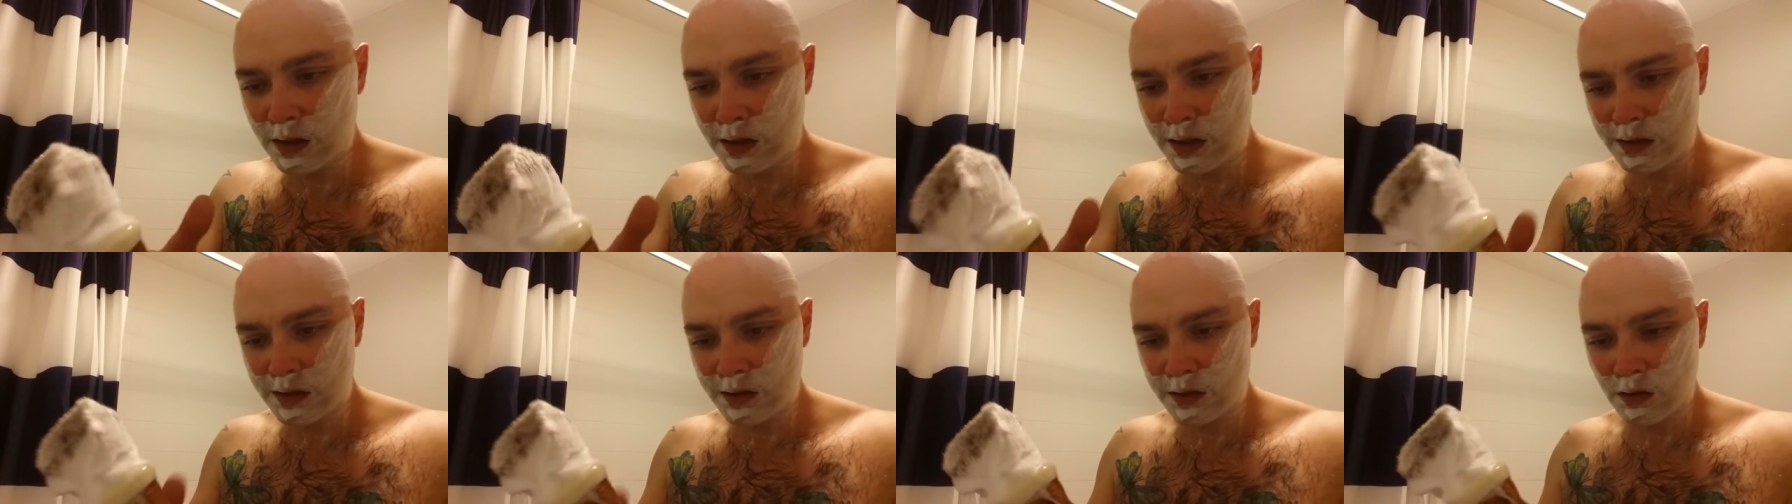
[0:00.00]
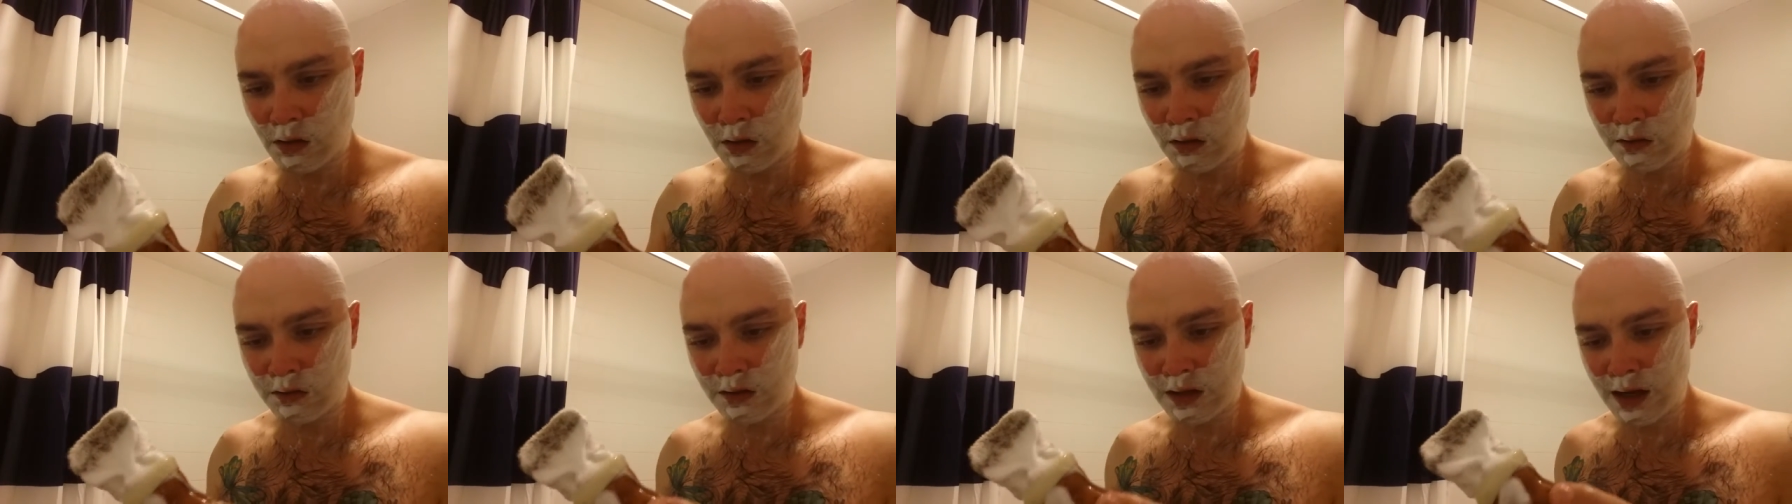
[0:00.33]
it's
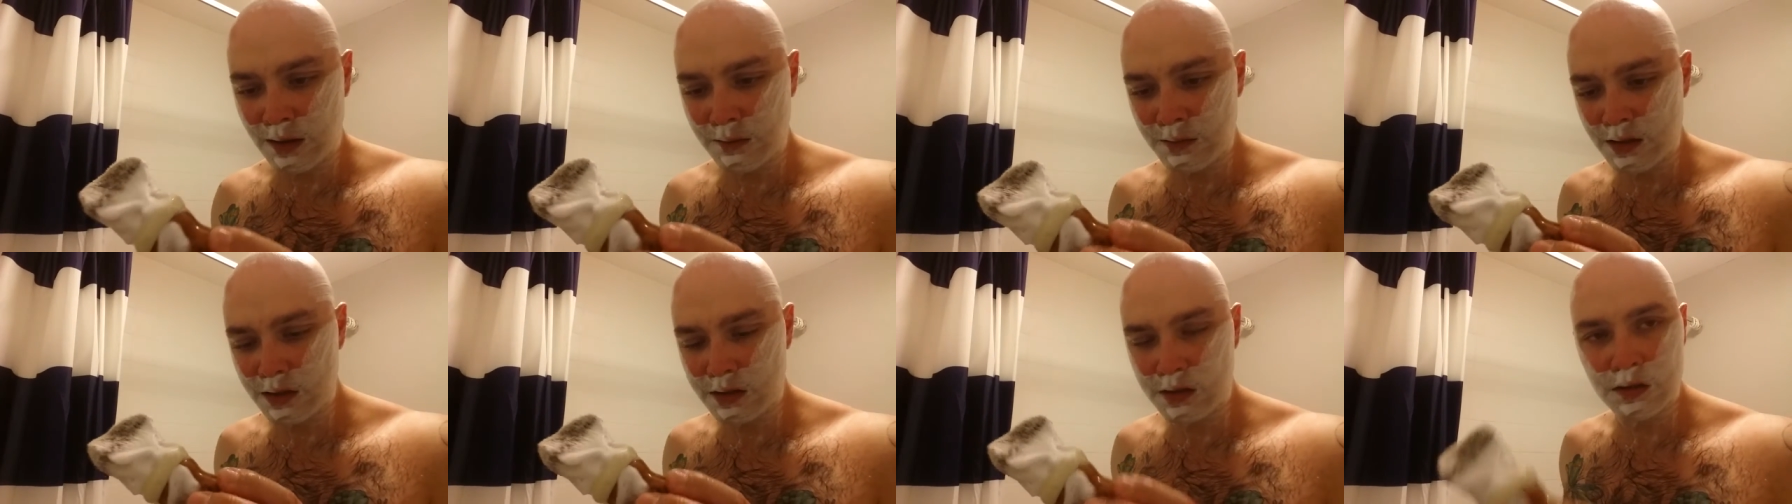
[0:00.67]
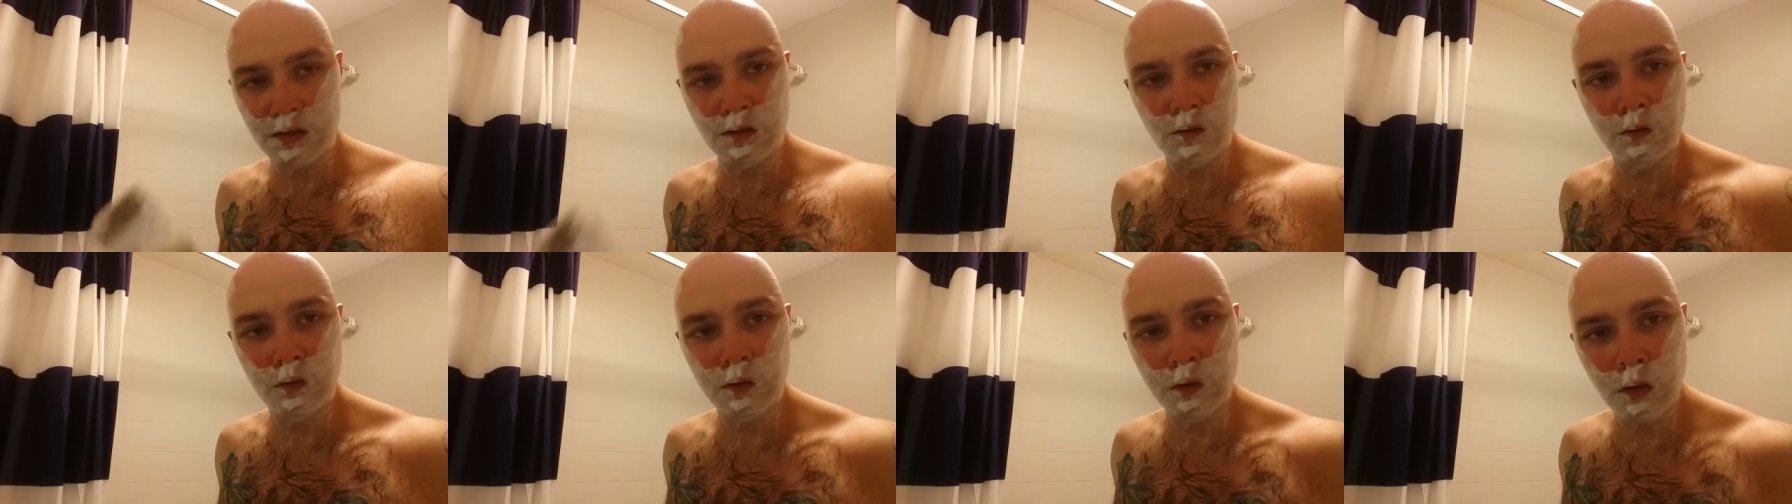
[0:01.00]
not
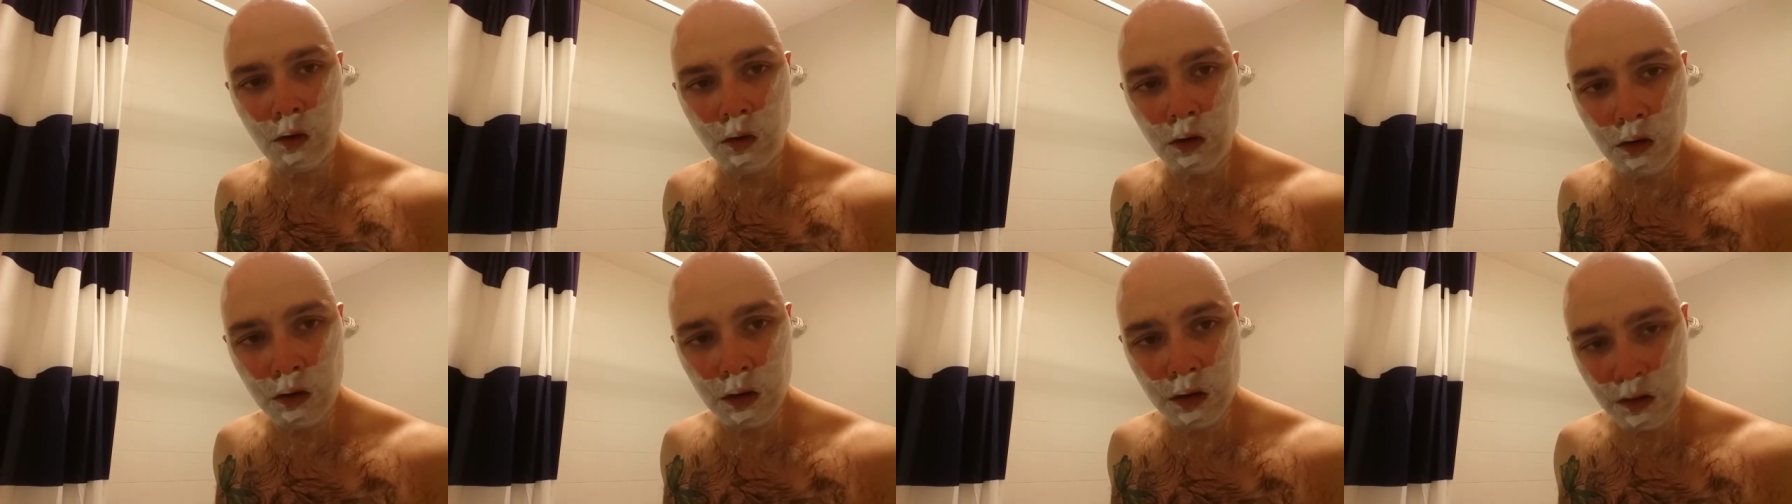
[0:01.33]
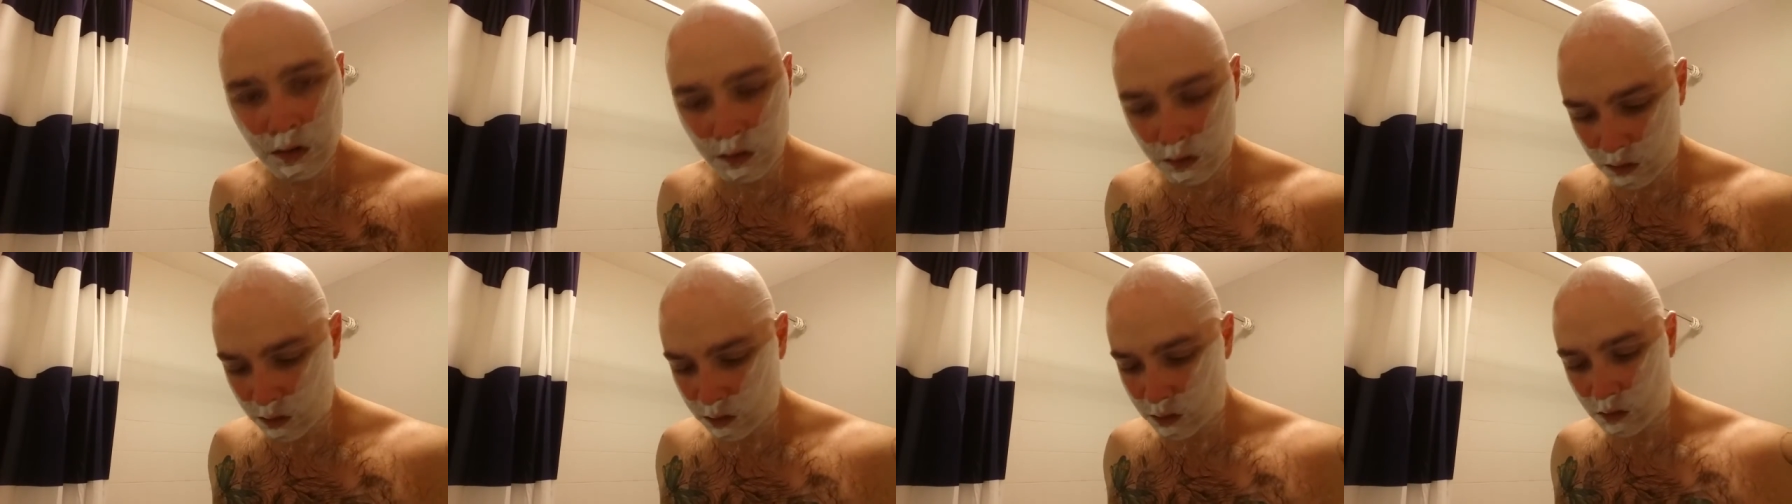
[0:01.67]
damaged the
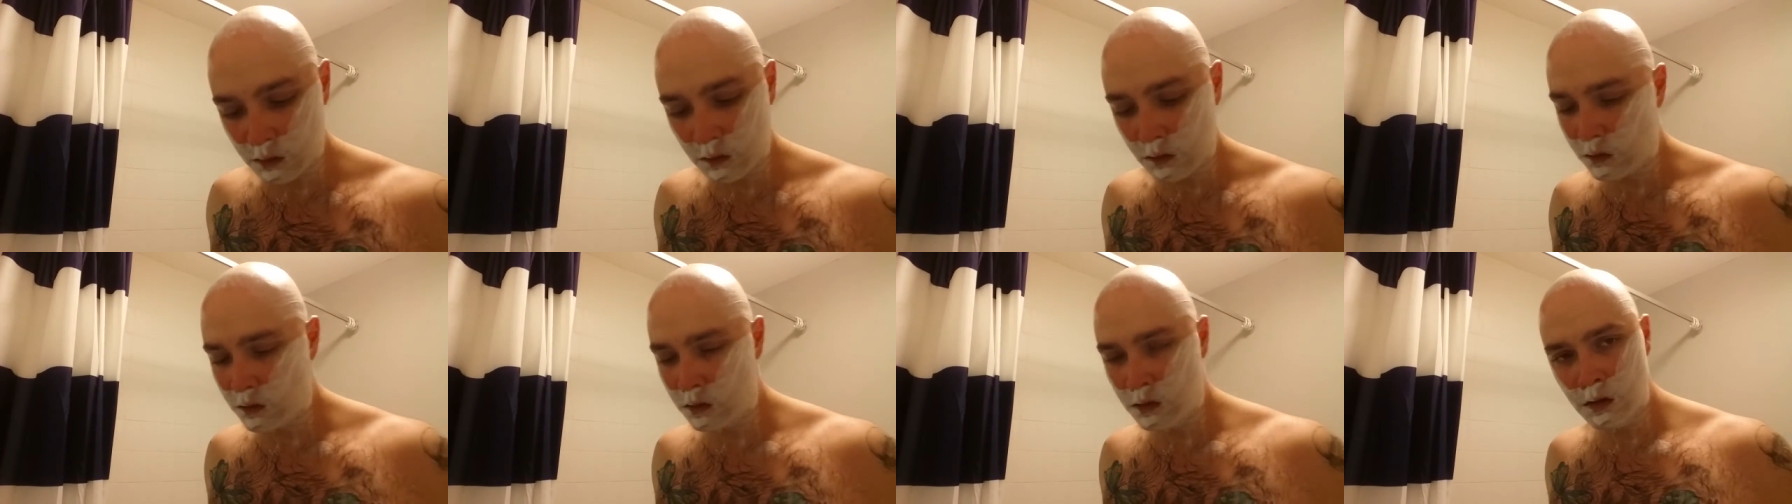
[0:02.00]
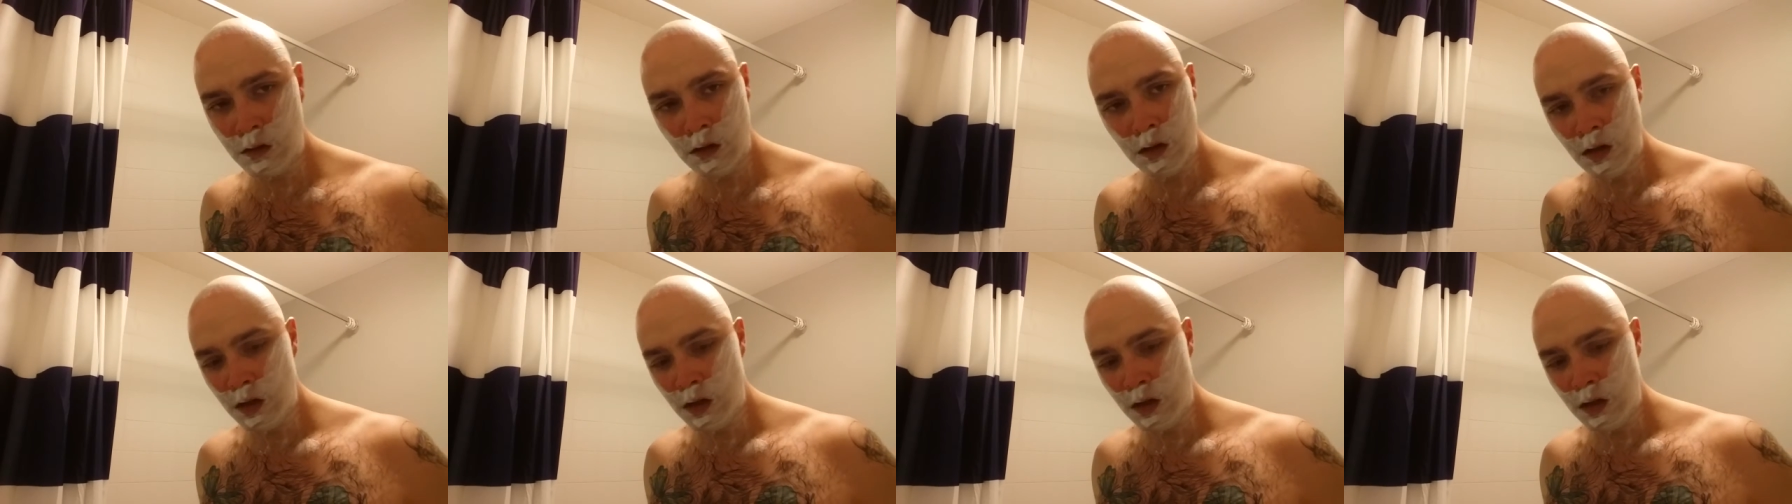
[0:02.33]
wood, or